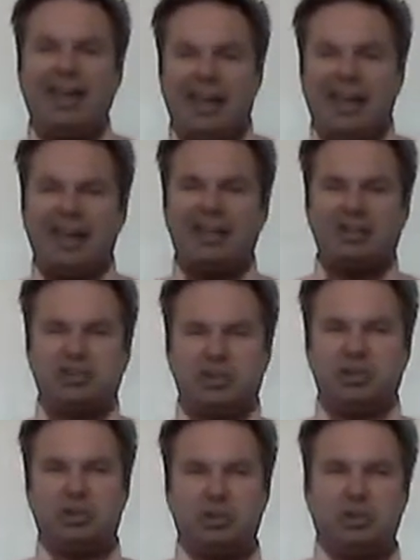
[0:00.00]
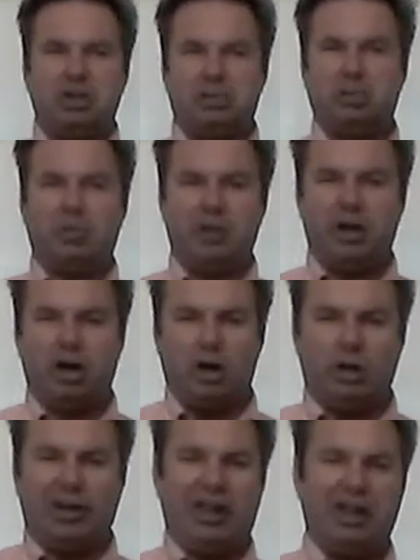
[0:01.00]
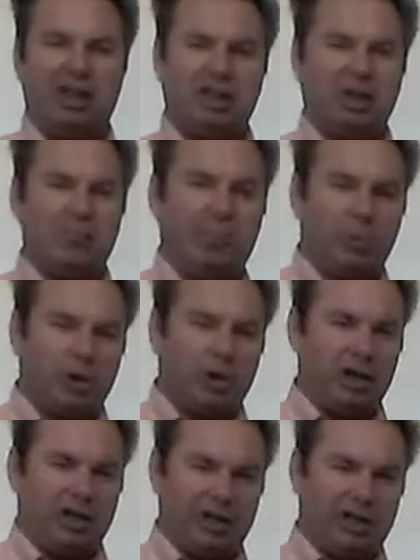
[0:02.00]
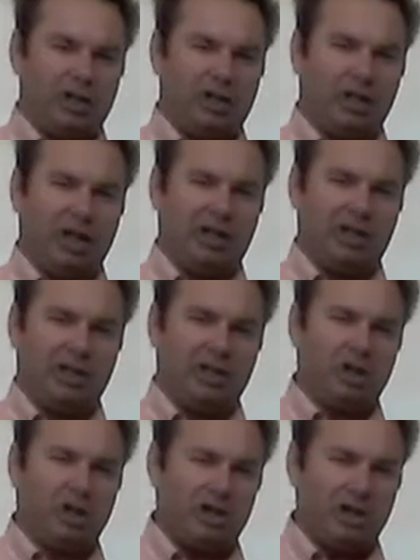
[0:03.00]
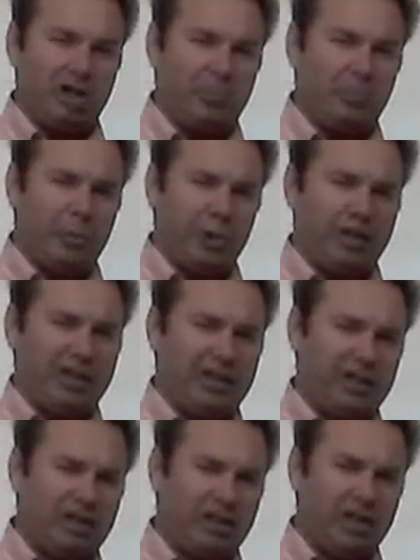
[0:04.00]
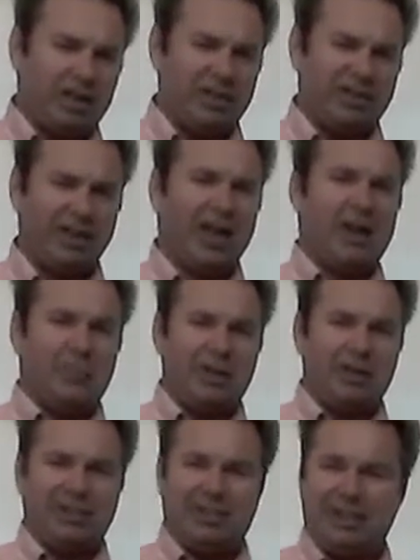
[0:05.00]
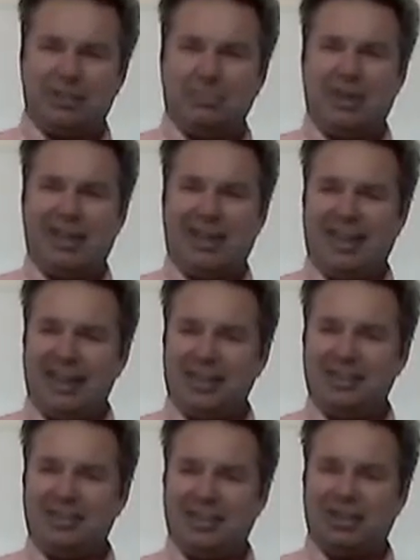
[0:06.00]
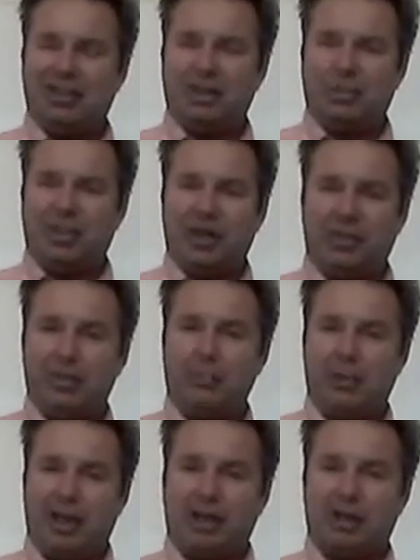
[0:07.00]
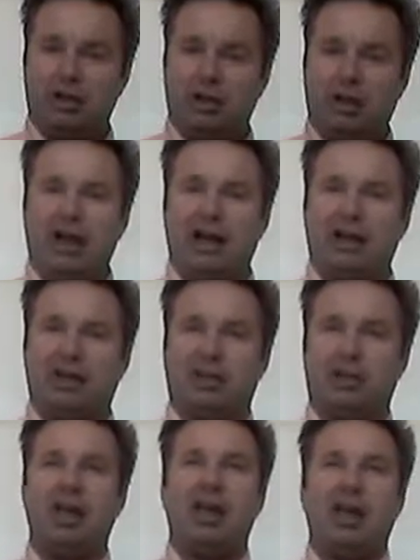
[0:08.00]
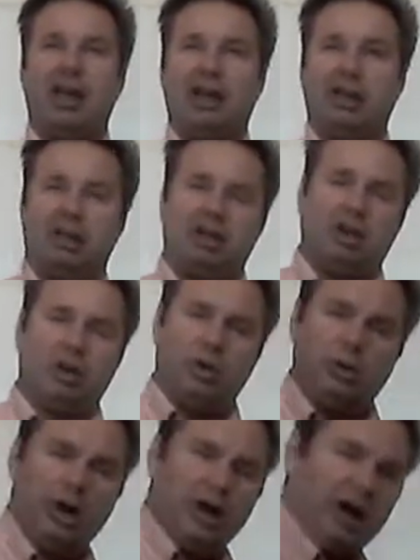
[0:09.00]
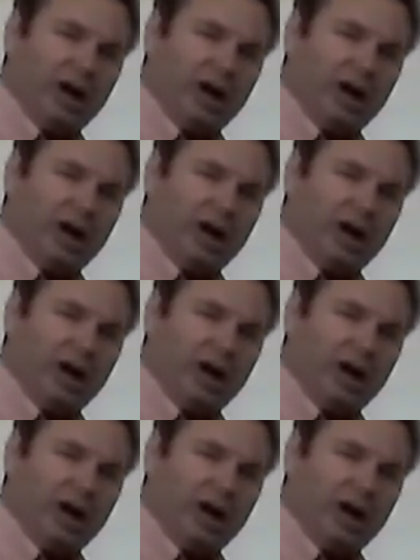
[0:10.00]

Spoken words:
introduce what we call a subordinate clause. And it's called a subordinate clause because it doesn't make any sense without the main clause. And so